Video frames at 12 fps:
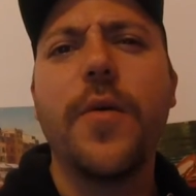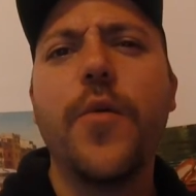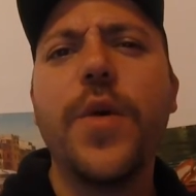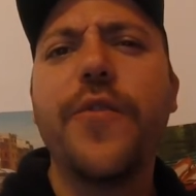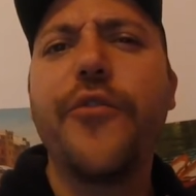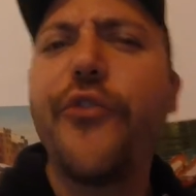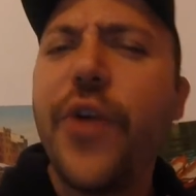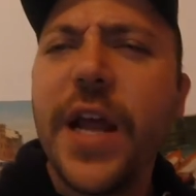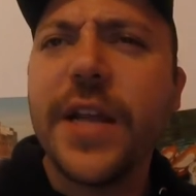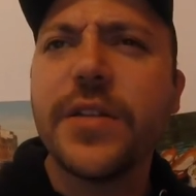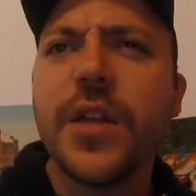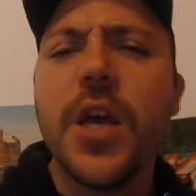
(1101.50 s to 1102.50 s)
with a
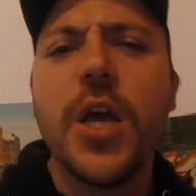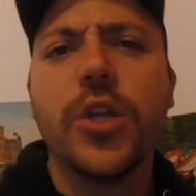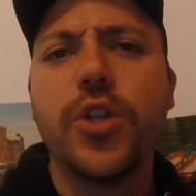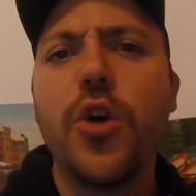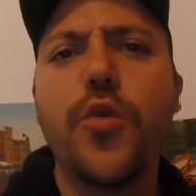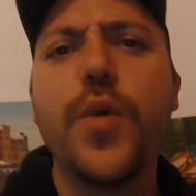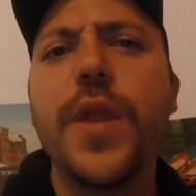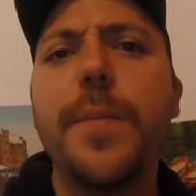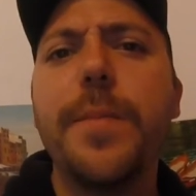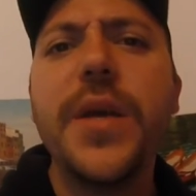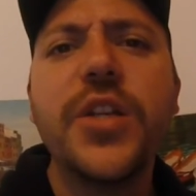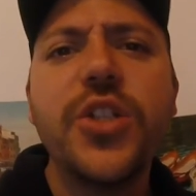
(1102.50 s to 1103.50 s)
friend, talk with a
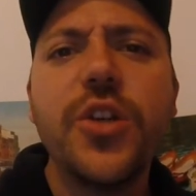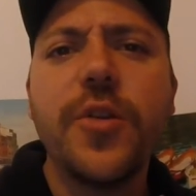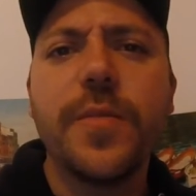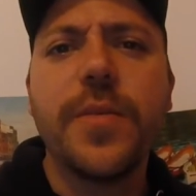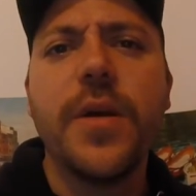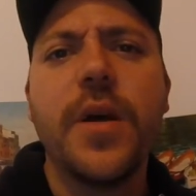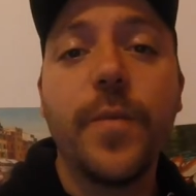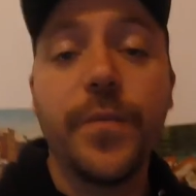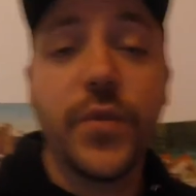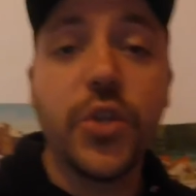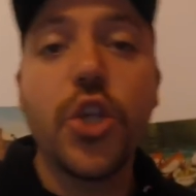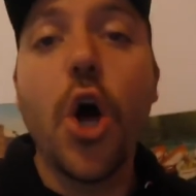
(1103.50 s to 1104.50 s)
bishop,
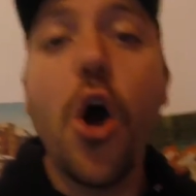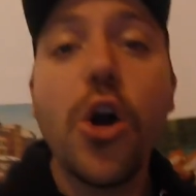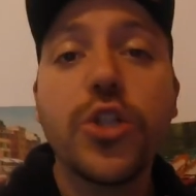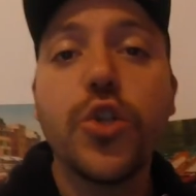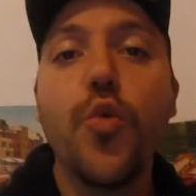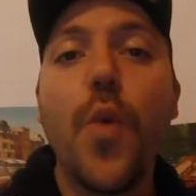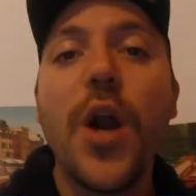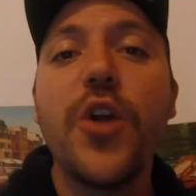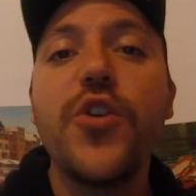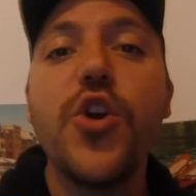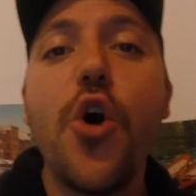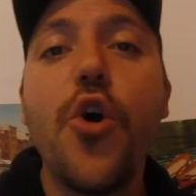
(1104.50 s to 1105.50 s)
talk to one
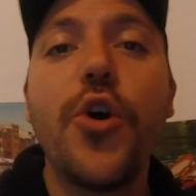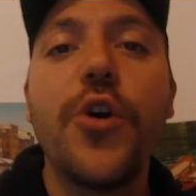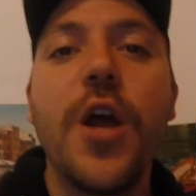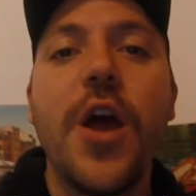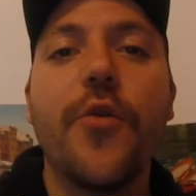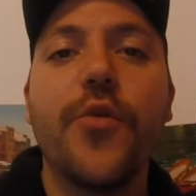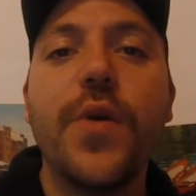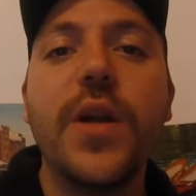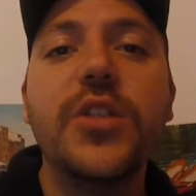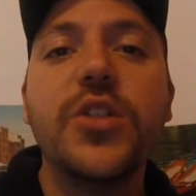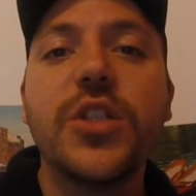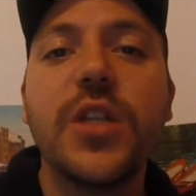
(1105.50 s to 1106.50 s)
of your
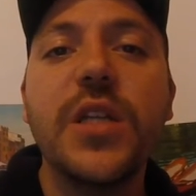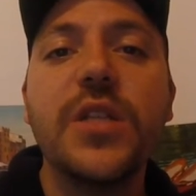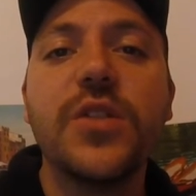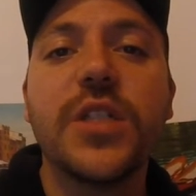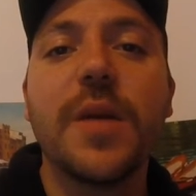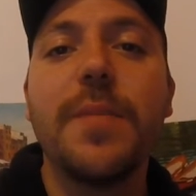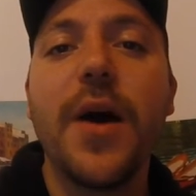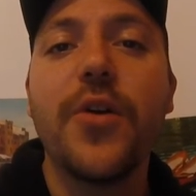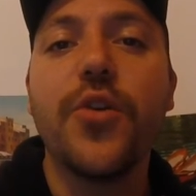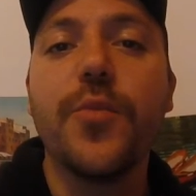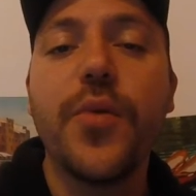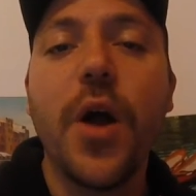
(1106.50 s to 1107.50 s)
religious leaders about
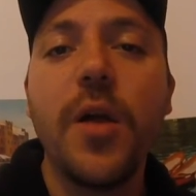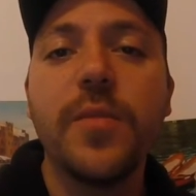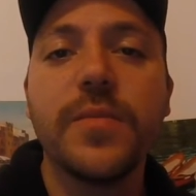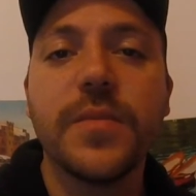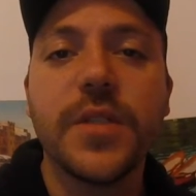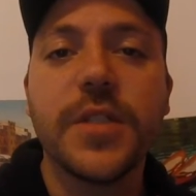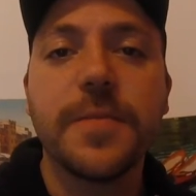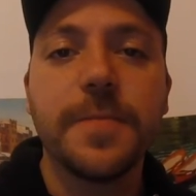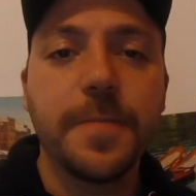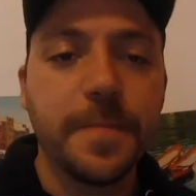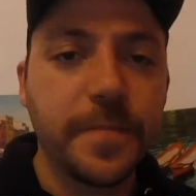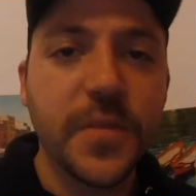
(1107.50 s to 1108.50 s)
your problems.
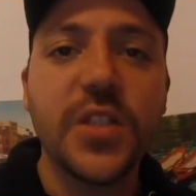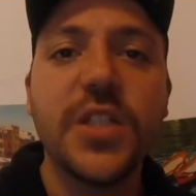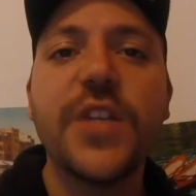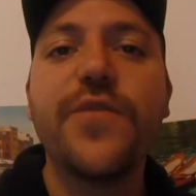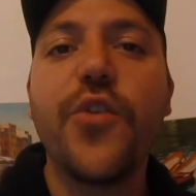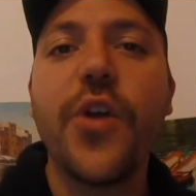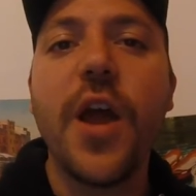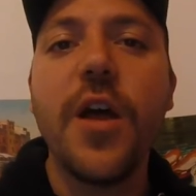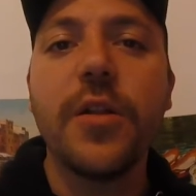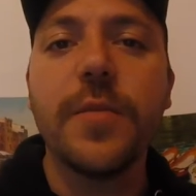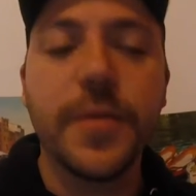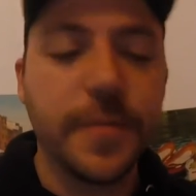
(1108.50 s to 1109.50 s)
Seek for
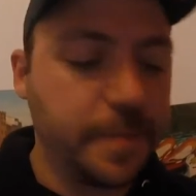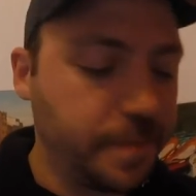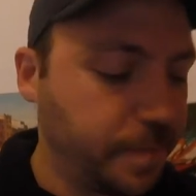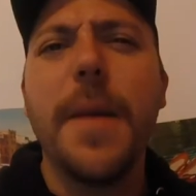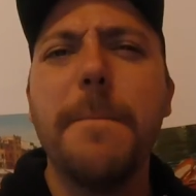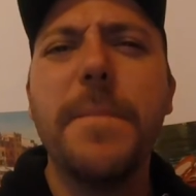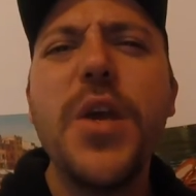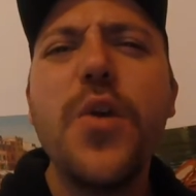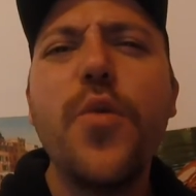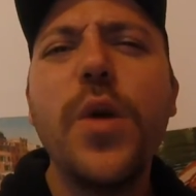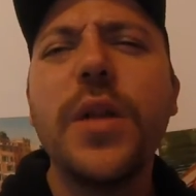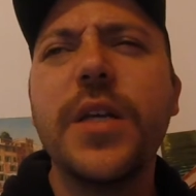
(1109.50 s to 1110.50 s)
help. Be
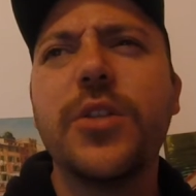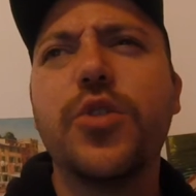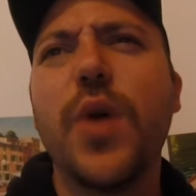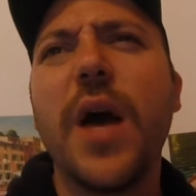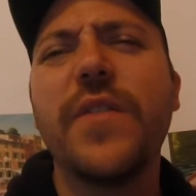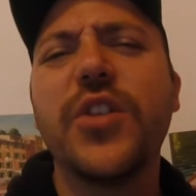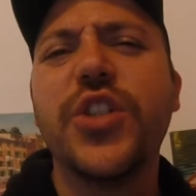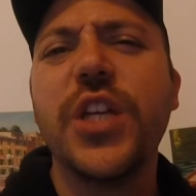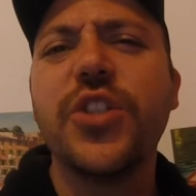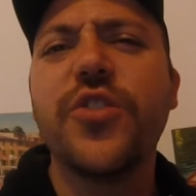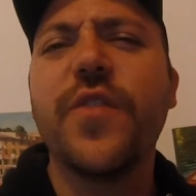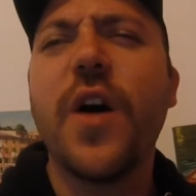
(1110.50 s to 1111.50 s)
willing to have a
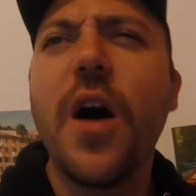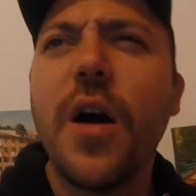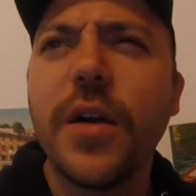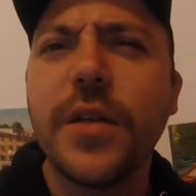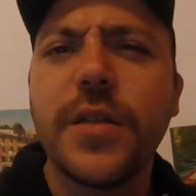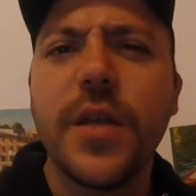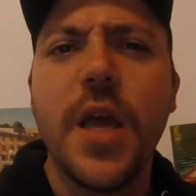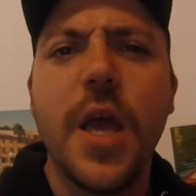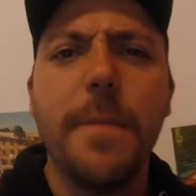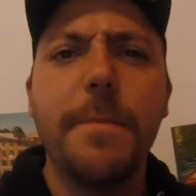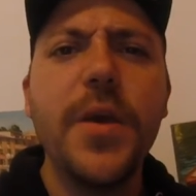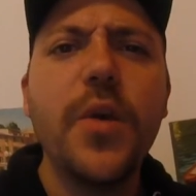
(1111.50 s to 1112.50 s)
change of heart.
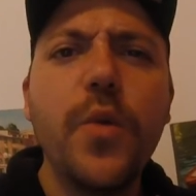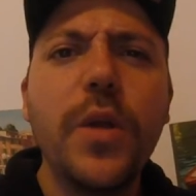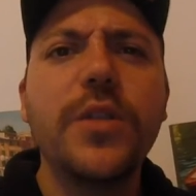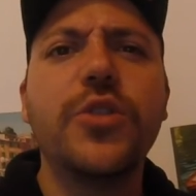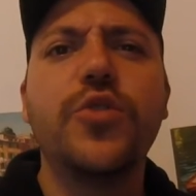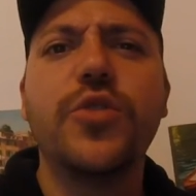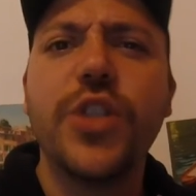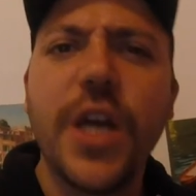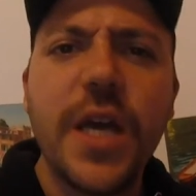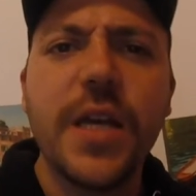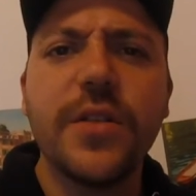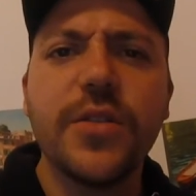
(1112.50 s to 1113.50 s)
Be willing to
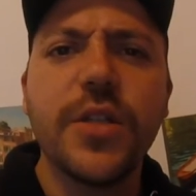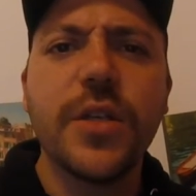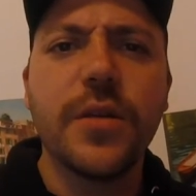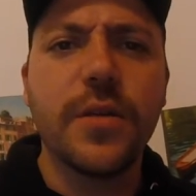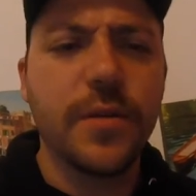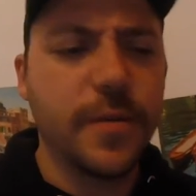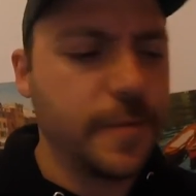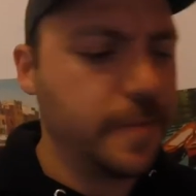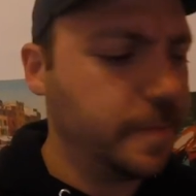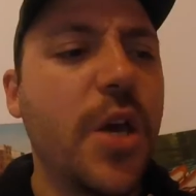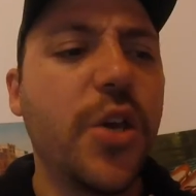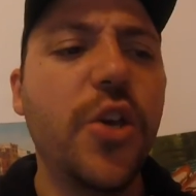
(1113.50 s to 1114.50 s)
change.
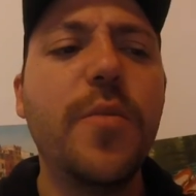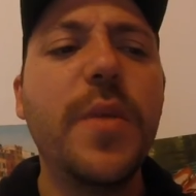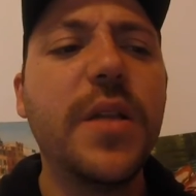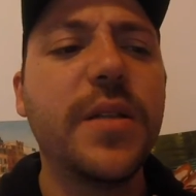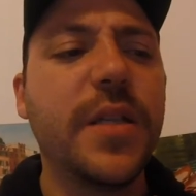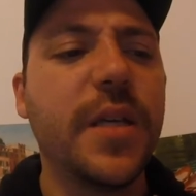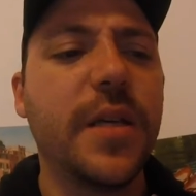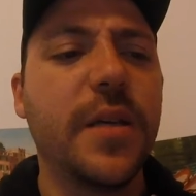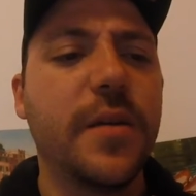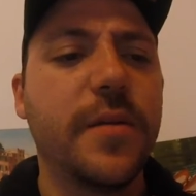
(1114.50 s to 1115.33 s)
Humility,